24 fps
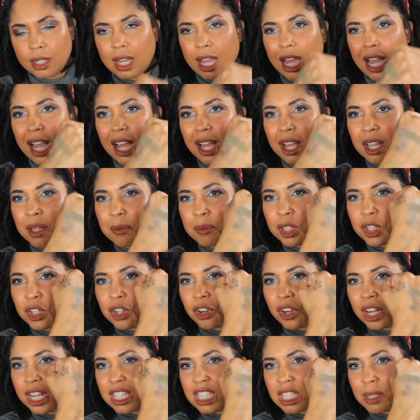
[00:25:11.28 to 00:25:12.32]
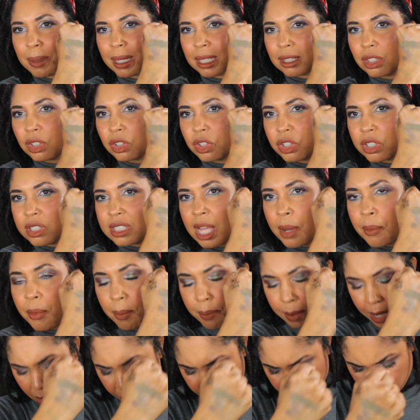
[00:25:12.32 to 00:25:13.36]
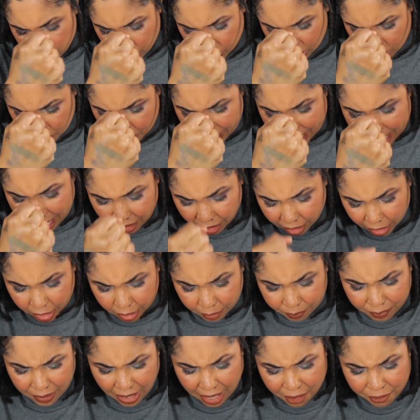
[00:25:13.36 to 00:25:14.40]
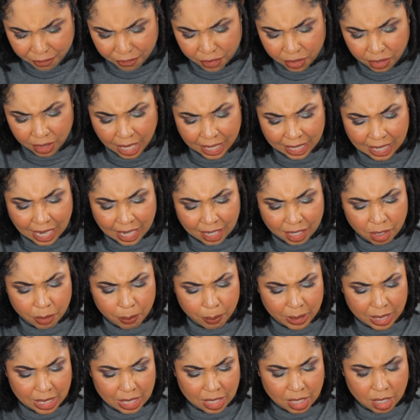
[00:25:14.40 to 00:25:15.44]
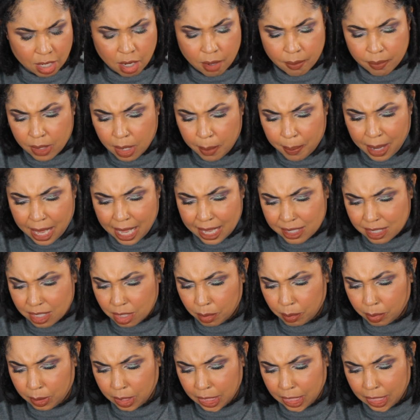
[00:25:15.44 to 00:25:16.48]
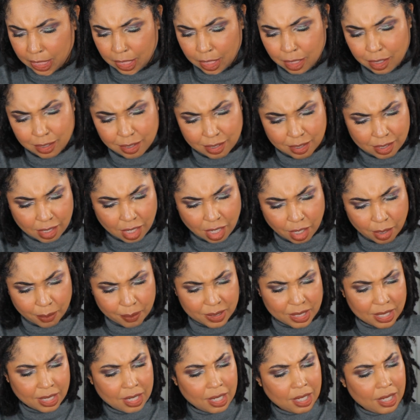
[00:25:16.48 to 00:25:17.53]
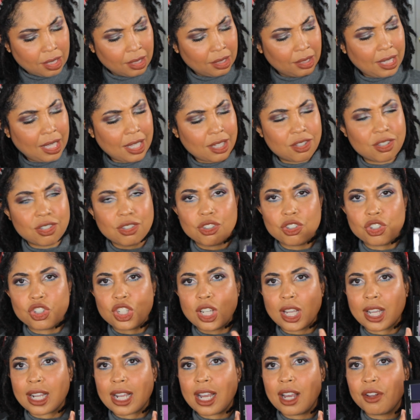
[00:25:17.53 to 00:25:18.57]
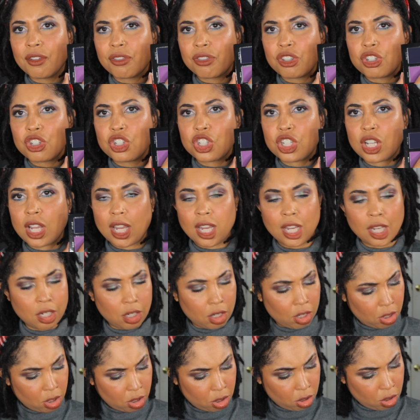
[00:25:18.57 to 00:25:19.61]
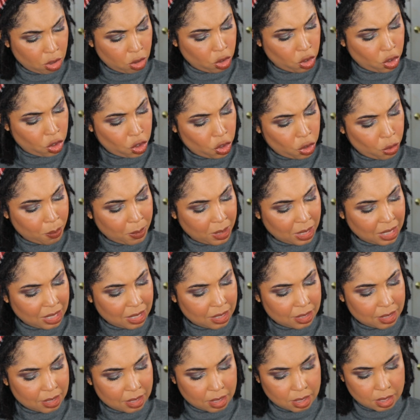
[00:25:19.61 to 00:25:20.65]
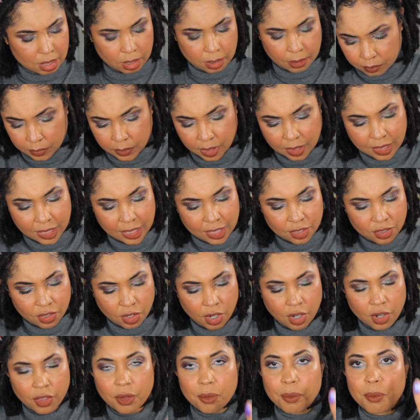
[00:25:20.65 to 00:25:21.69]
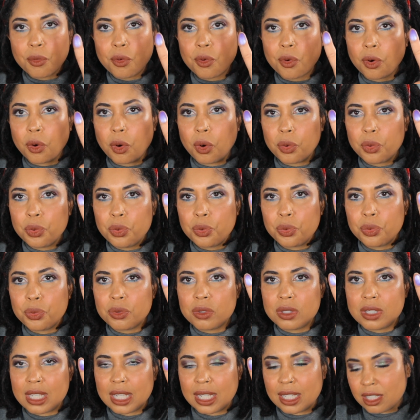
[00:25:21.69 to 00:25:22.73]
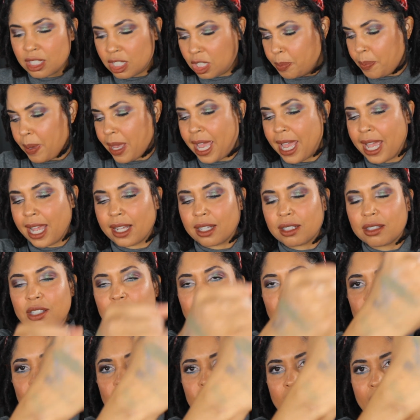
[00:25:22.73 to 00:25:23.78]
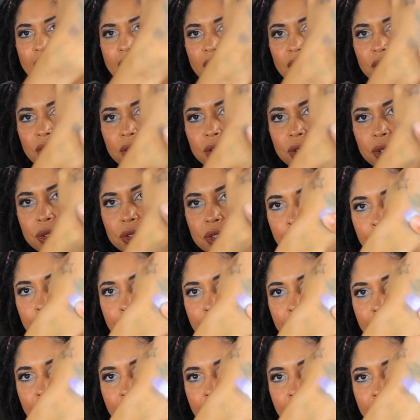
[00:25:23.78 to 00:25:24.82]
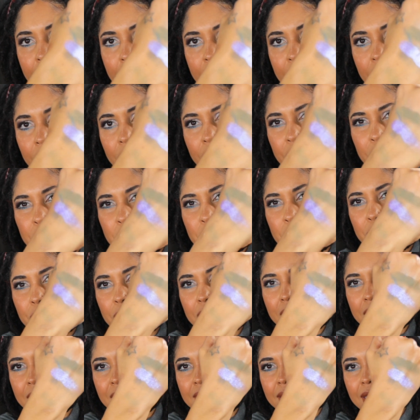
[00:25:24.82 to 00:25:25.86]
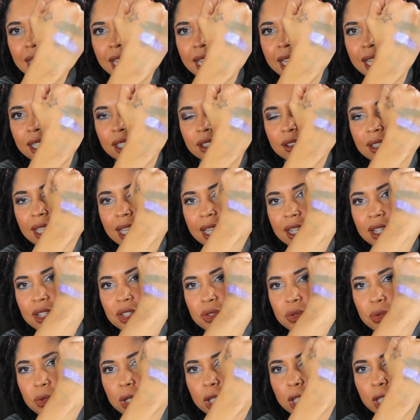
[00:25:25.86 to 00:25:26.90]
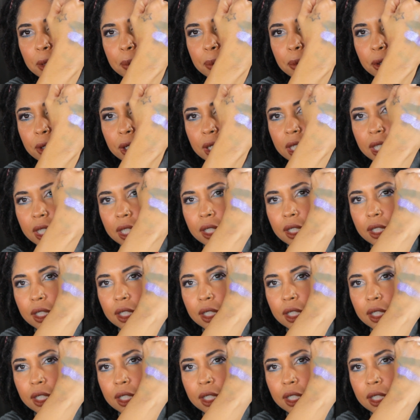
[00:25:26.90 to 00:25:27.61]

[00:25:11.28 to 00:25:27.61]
I'm curious about the looks I would make with this palette. I feel like I could be possibly stumped. Let's check out the shade Numinous. These are the more ooh, dense packed shadows, but oh, look at that. That is really pretty.